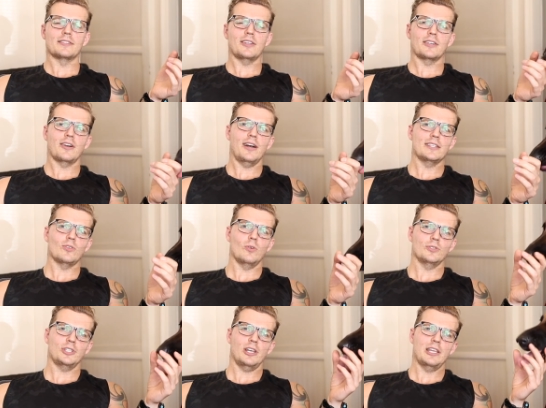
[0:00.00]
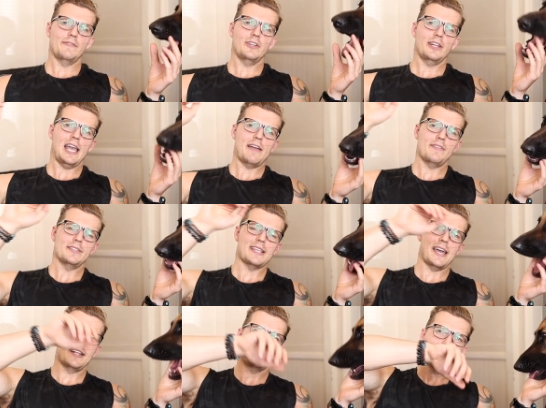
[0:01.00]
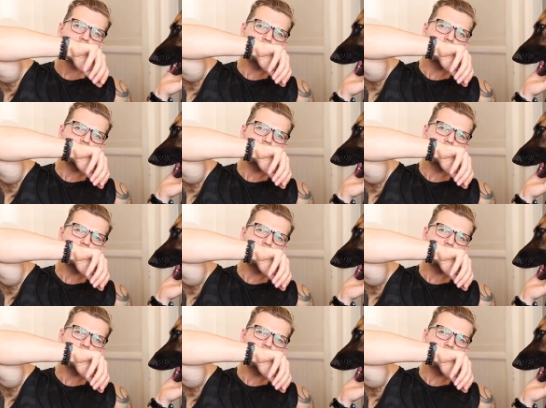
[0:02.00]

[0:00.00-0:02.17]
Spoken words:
So guys, also, if you don't have us, add us on